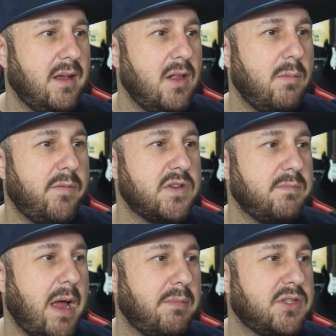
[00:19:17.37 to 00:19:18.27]
Global Vision
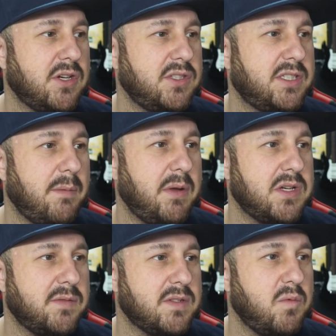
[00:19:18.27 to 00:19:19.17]
Bible Church. You got a
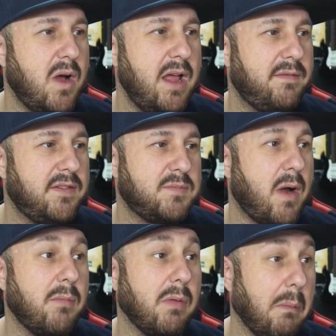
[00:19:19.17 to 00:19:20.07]
picture of his wife. He's
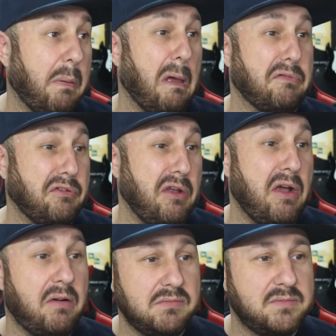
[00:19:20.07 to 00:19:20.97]
probably a pastor
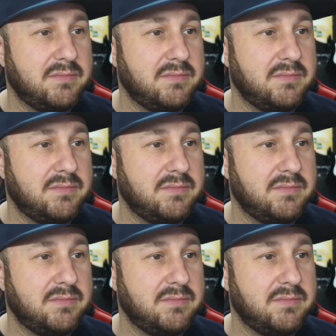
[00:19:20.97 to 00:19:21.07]
now.